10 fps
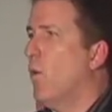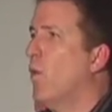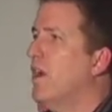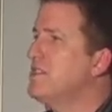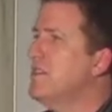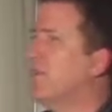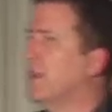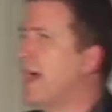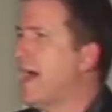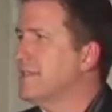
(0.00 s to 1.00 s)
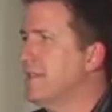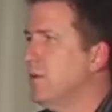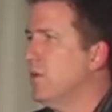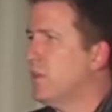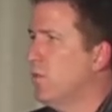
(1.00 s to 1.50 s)
What is the velocity
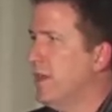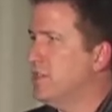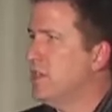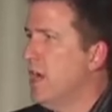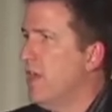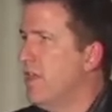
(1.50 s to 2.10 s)
with which